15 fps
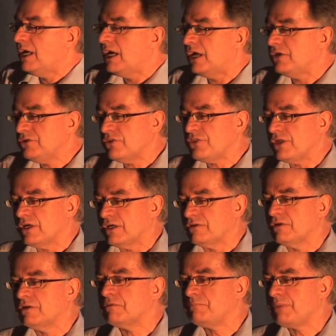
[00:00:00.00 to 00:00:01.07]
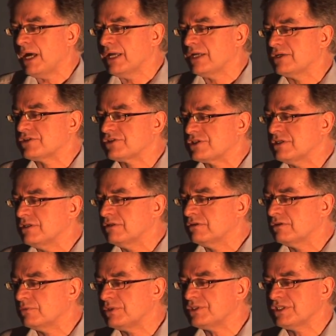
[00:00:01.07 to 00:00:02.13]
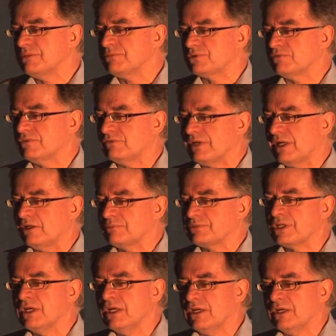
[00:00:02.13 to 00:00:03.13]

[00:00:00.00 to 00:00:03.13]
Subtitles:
Another bias that we seem to have developed